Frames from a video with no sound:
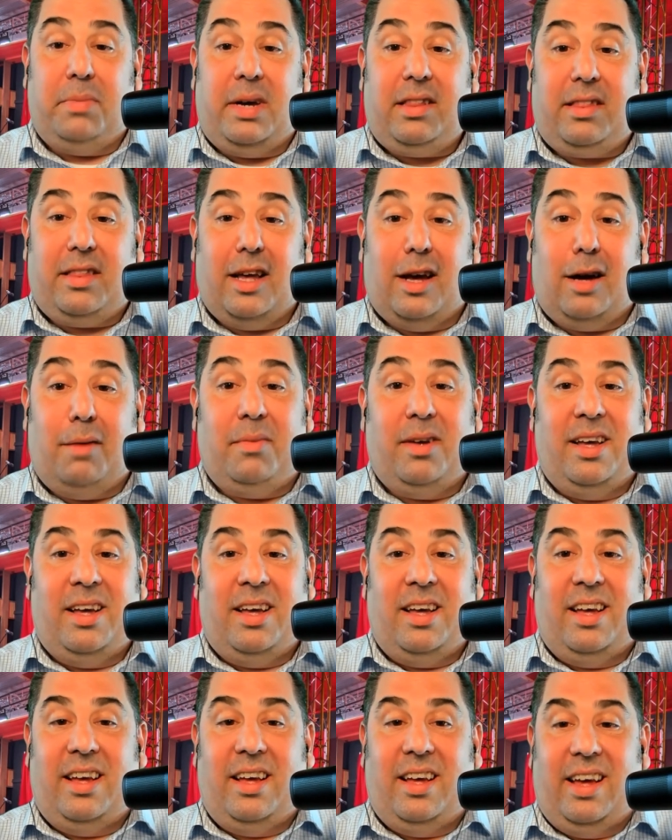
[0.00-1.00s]
meet them,
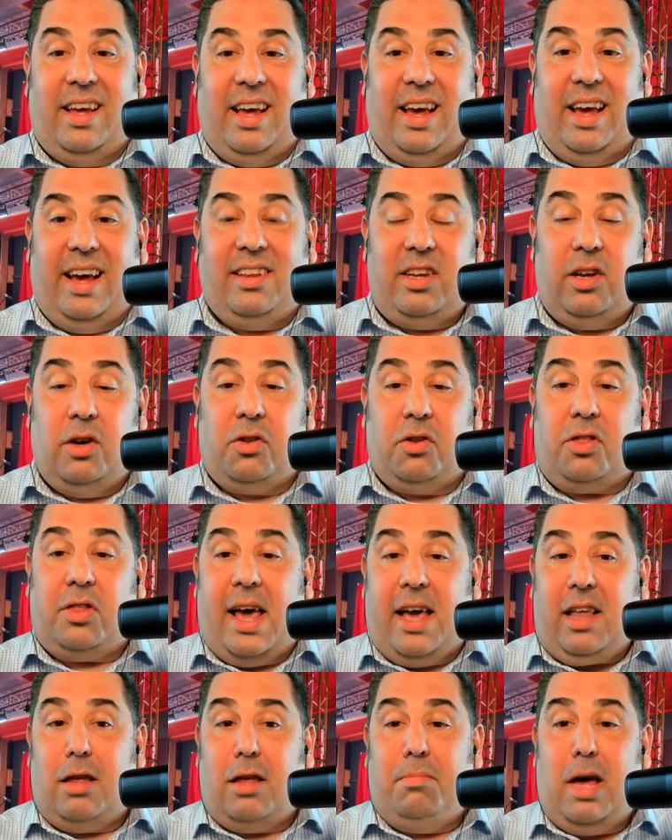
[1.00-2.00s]
and
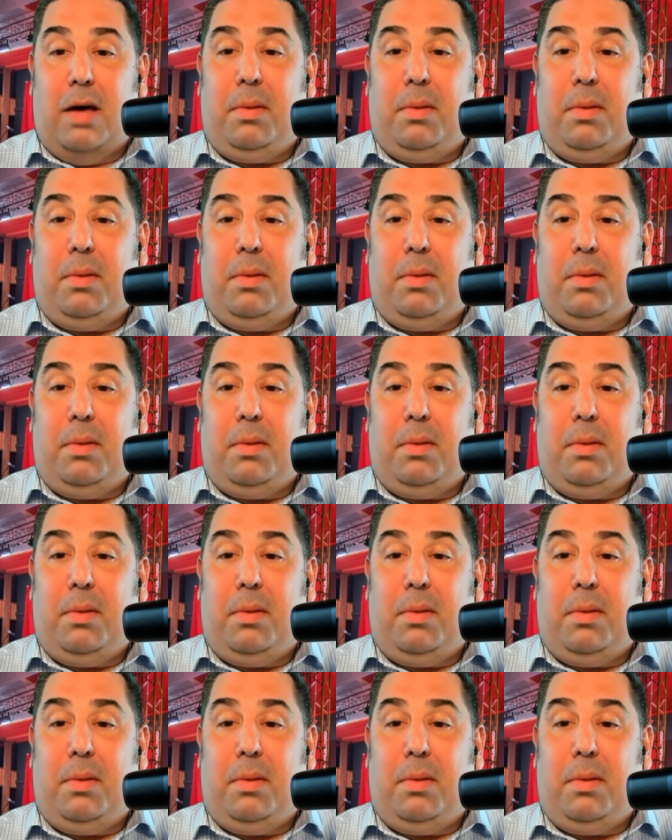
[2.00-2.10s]
thank them.